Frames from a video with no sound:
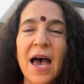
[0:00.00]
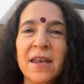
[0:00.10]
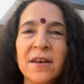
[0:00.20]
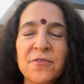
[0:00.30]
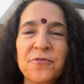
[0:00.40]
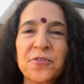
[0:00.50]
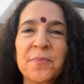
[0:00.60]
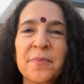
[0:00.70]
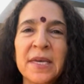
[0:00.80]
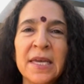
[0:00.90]
And
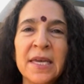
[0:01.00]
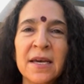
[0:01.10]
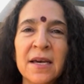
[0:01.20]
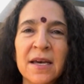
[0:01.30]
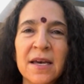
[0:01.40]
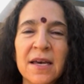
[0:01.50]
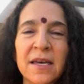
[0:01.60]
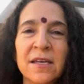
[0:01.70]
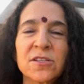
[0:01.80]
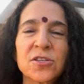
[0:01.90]
for me,
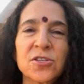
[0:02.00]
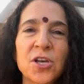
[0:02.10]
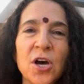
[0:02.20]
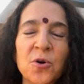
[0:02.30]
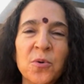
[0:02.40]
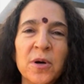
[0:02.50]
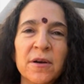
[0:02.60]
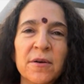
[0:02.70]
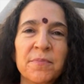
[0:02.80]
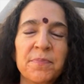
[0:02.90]
it's so
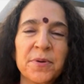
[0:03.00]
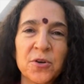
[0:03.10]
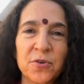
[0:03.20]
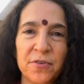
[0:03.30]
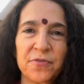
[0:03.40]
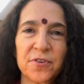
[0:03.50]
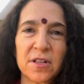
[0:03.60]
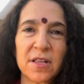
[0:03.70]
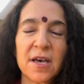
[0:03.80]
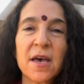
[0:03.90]
beautiful
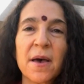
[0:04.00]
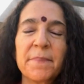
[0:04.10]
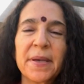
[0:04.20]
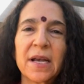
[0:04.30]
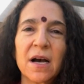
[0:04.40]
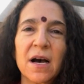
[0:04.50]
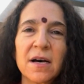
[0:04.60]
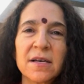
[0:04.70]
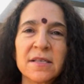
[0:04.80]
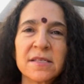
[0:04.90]

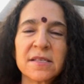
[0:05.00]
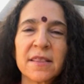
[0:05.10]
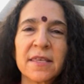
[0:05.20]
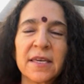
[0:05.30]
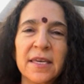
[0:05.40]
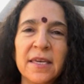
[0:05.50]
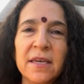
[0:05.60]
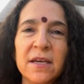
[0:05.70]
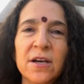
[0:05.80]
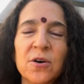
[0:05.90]
because the
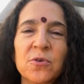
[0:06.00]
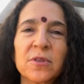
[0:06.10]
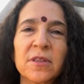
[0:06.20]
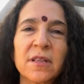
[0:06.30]
ego